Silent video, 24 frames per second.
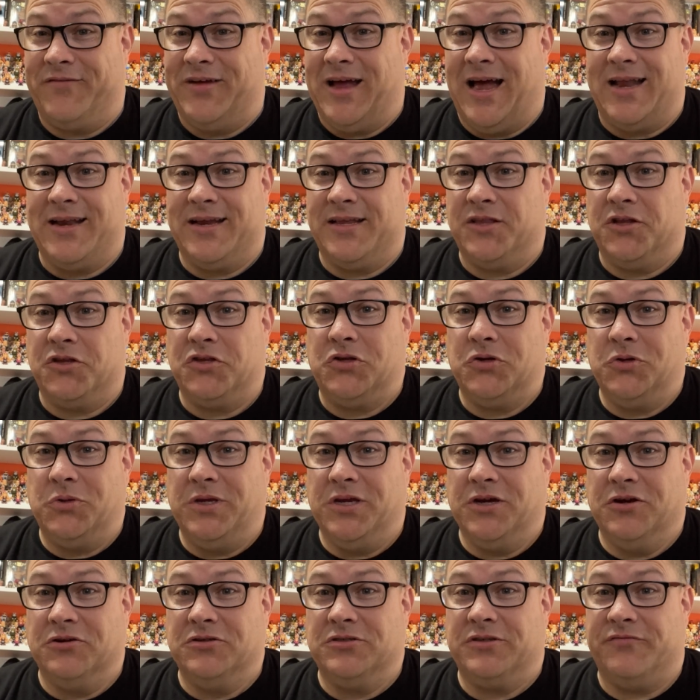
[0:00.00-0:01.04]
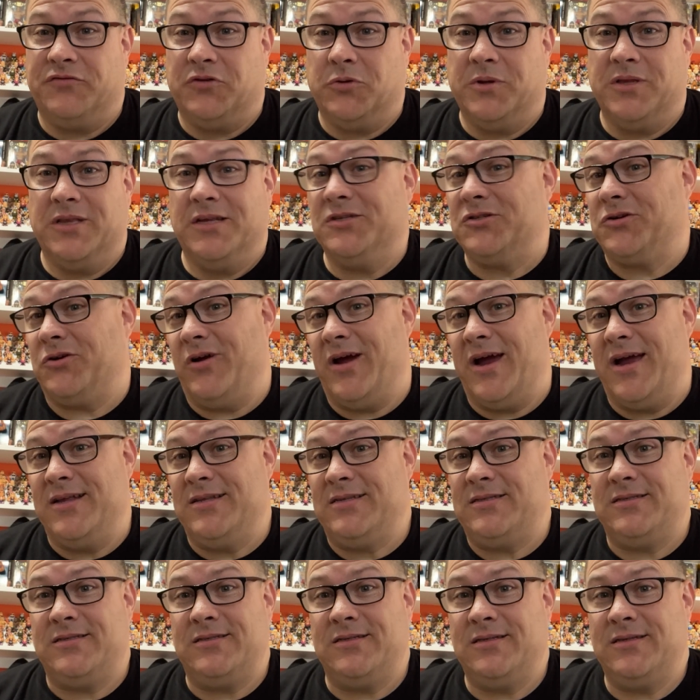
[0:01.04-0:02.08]
gotten in the 2 years of doing these
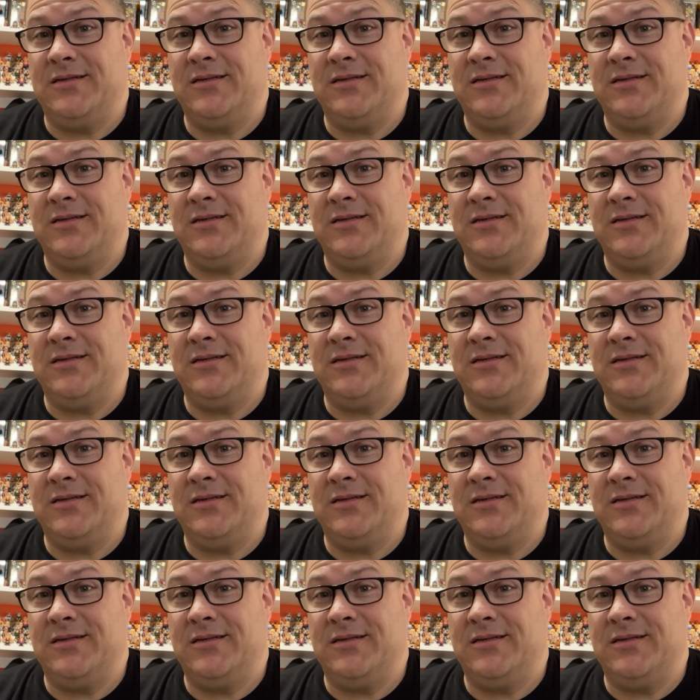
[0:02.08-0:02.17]
crates.